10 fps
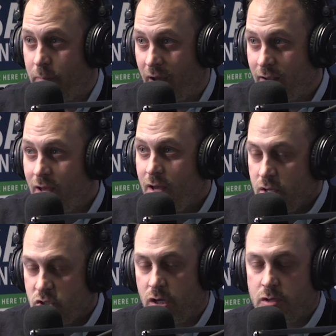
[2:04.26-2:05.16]
By
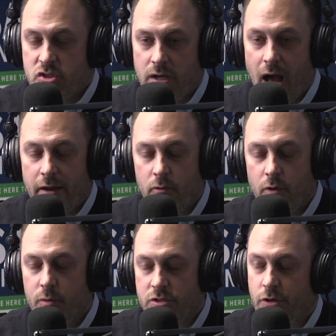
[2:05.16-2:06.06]
see, I don't
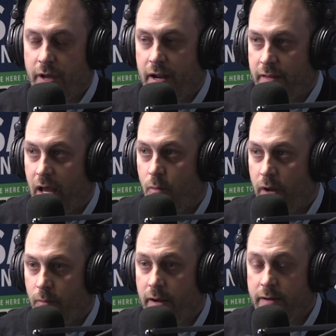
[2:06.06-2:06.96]
always look at it that
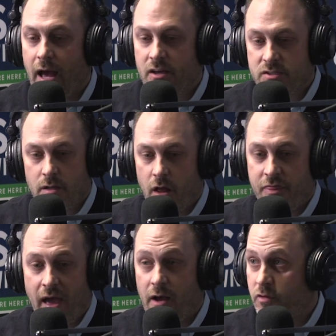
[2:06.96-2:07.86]
way, right? Yes,
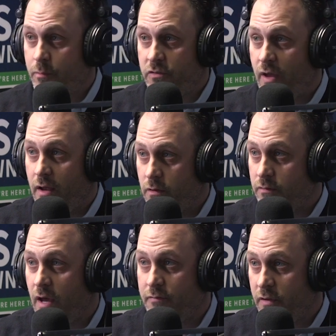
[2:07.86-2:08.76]
1,000%.
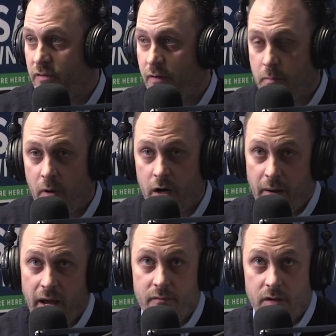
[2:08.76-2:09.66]
You're definitely saving money
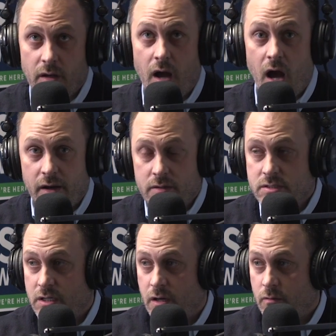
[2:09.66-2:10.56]
by having a higher
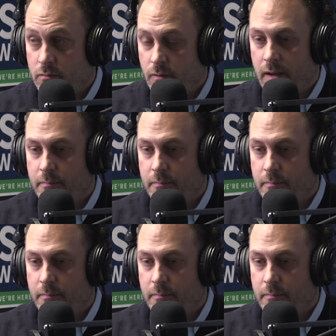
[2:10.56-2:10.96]
tier, right?